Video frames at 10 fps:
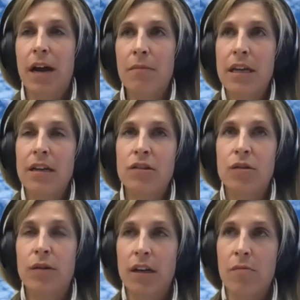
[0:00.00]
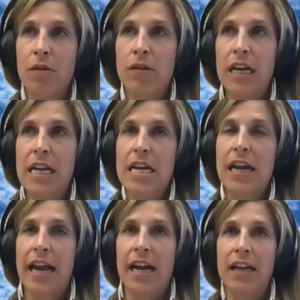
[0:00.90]
coming to a
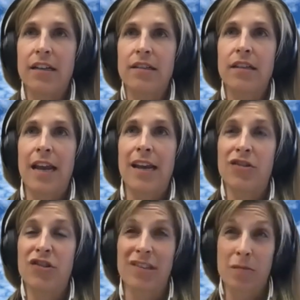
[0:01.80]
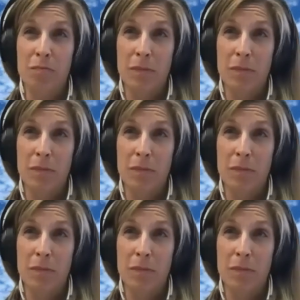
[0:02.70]
community and and just